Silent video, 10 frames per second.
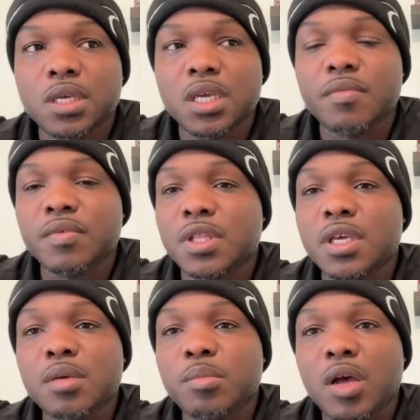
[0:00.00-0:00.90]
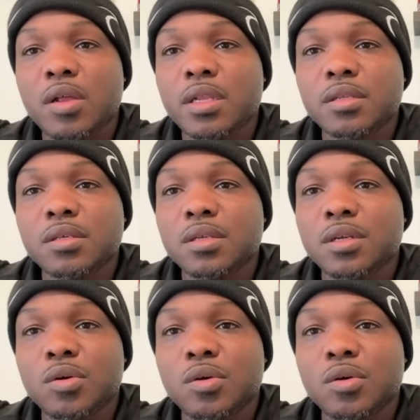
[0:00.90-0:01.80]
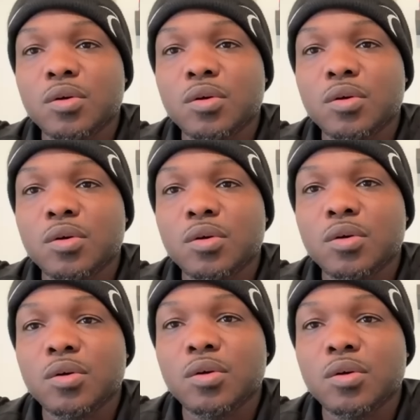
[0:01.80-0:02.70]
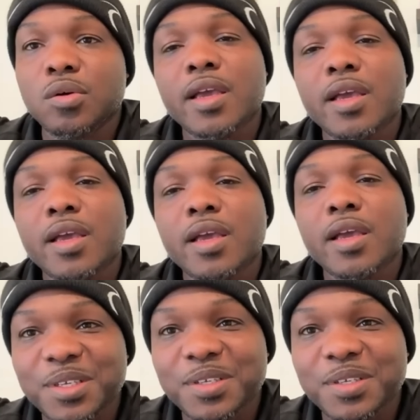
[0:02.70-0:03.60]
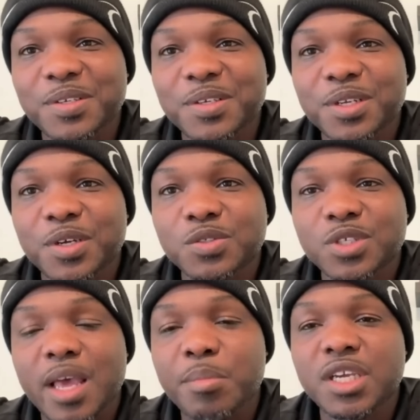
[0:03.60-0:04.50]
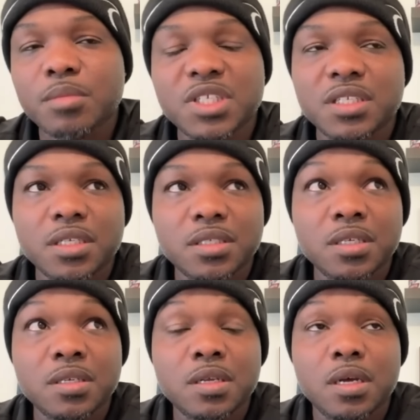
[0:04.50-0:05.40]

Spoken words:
even think about it, you know, like how can I make that type of money, you know? So that becomes addicting.